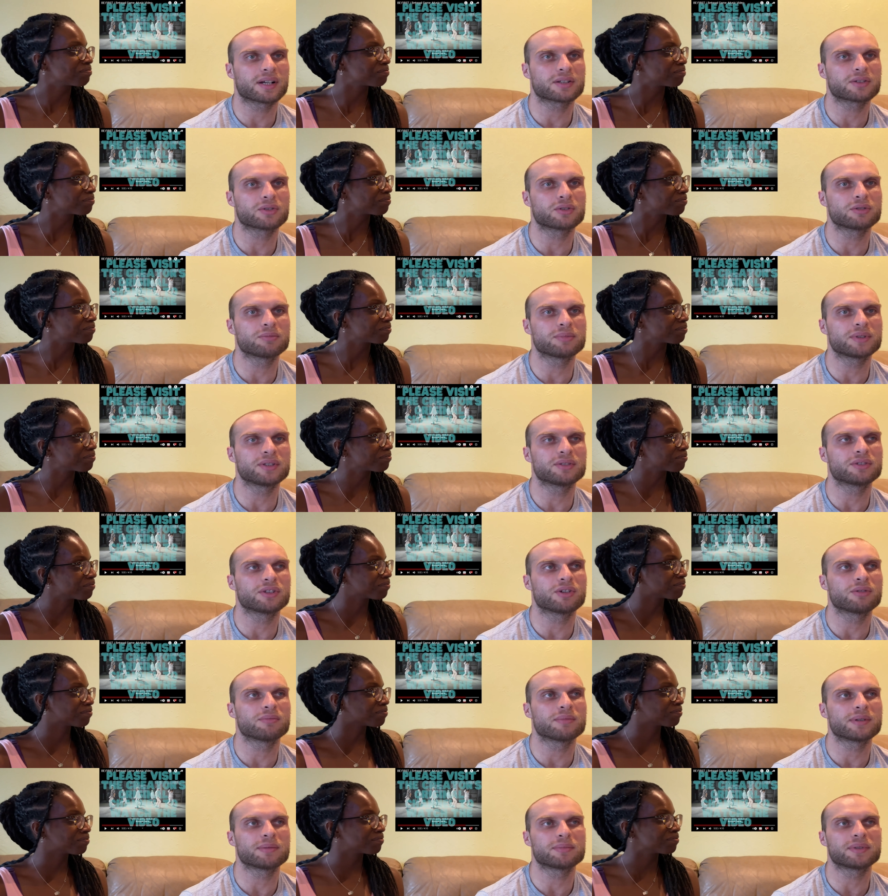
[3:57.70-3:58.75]
Speaker 1: could be you know
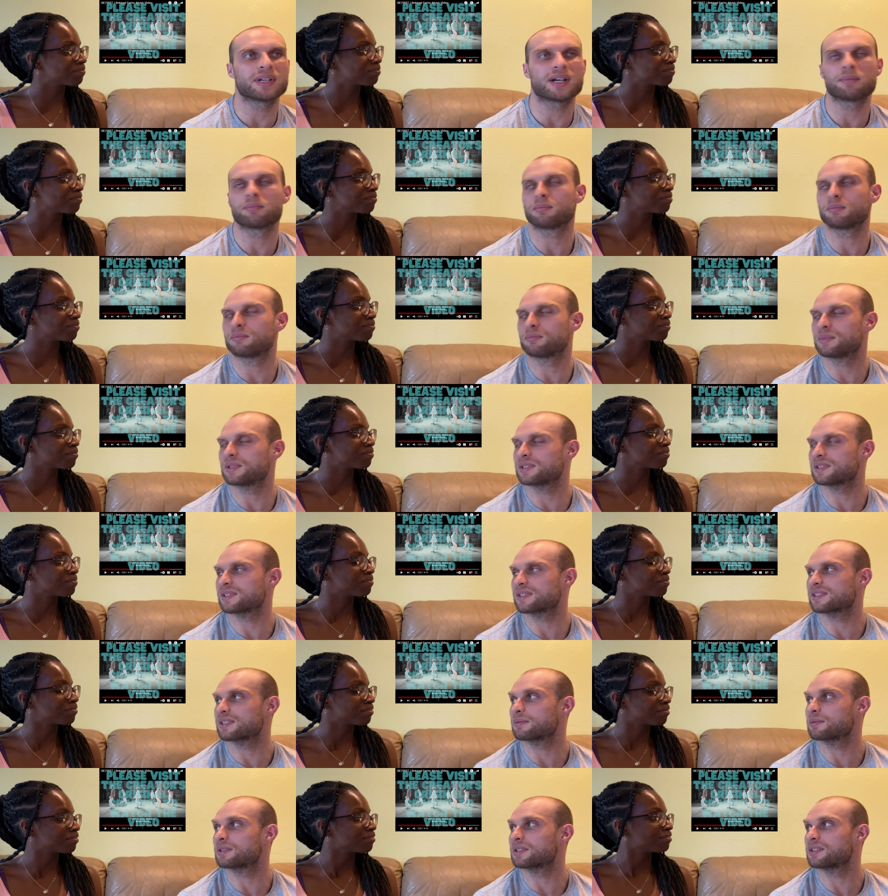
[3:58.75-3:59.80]
maybe I'm missing
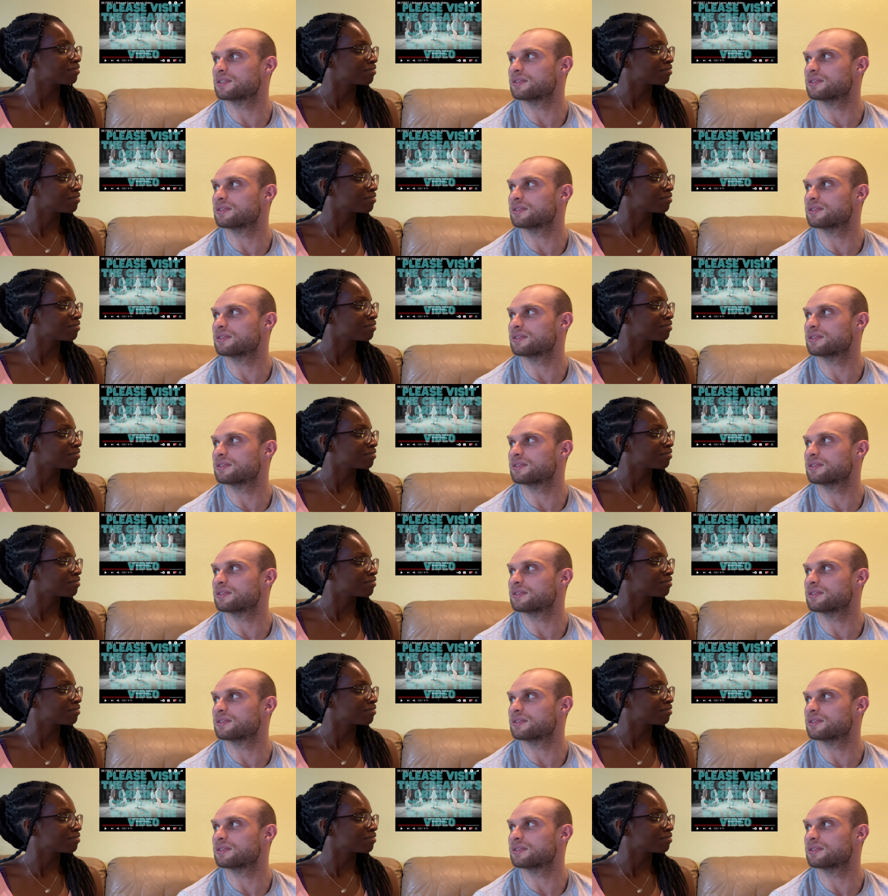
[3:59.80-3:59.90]
something in